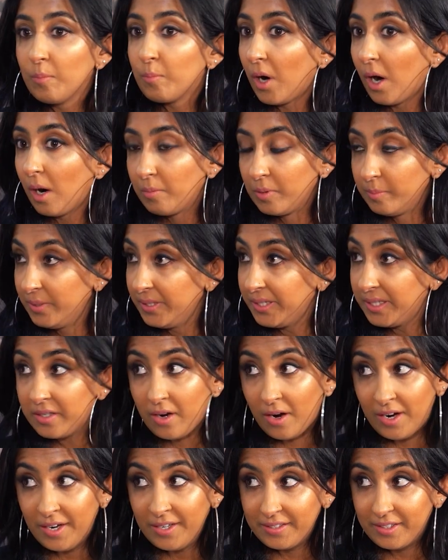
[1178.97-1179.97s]
Probably
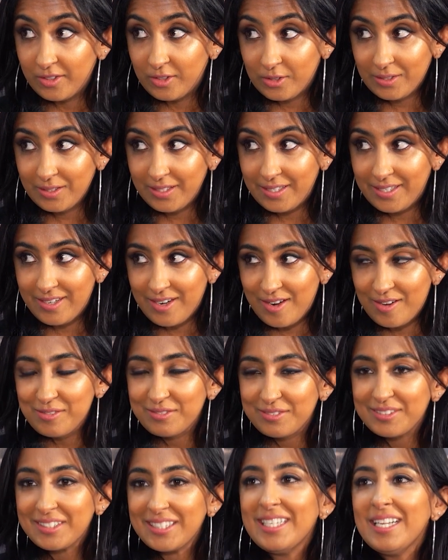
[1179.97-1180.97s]
not early enough.
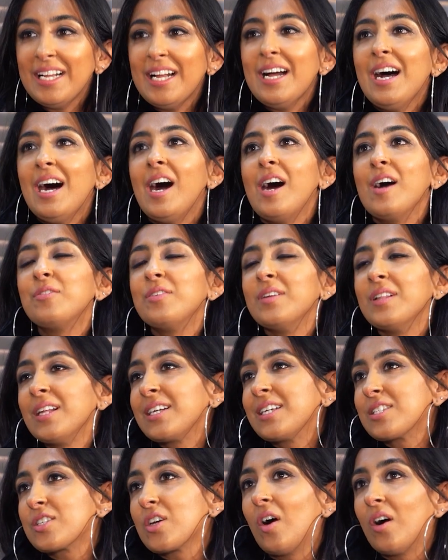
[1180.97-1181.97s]
I feel
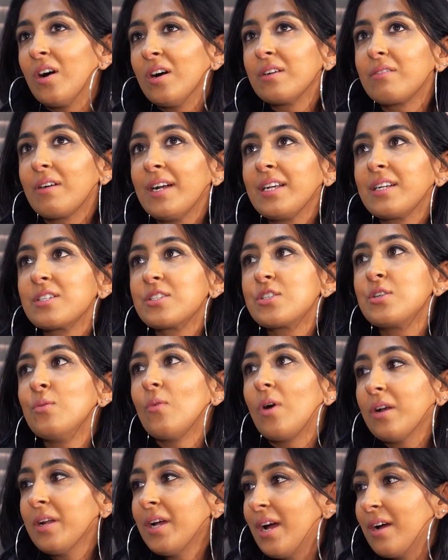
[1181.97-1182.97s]
like it's hard, right? Because you
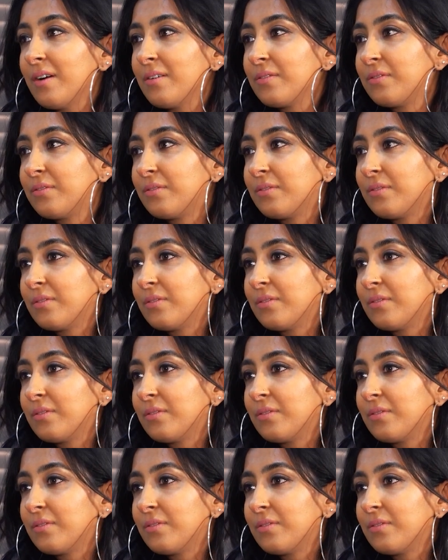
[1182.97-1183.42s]
want to have